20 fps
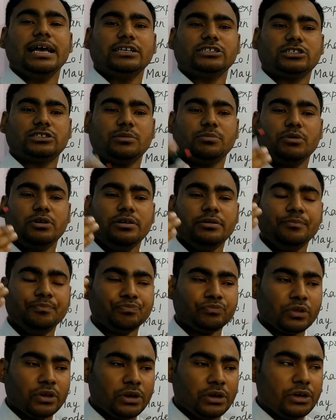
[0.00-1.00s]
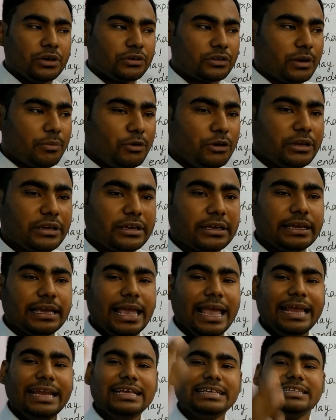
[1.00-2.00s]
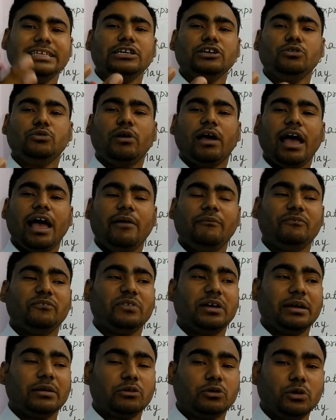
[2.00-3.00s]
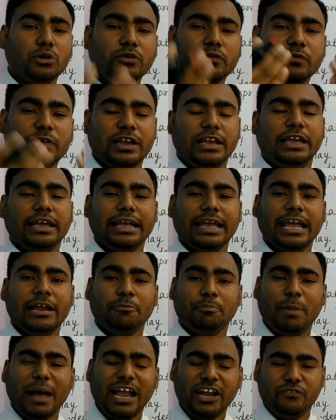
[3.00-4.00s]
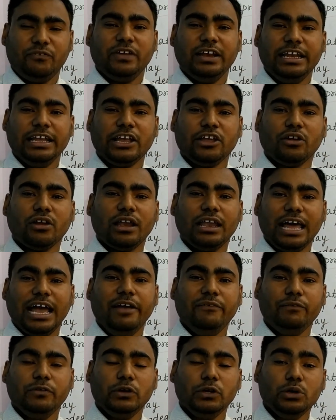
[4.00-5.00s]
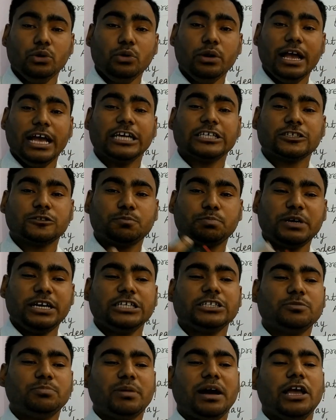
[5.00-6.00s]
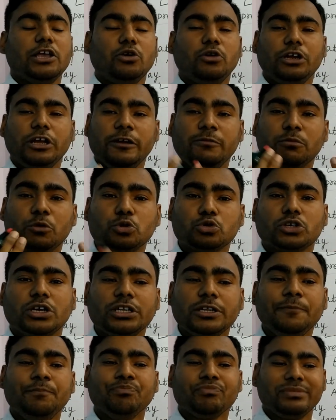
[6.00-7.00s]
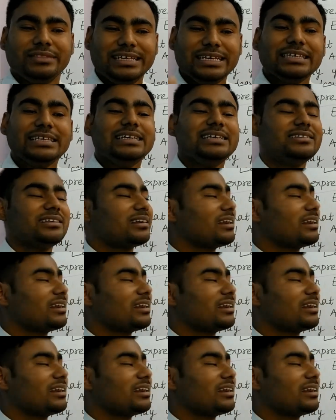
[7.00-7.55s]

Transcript: as someone anything, you have a good feeling and bad feeling in your life, you express by your emotion. This is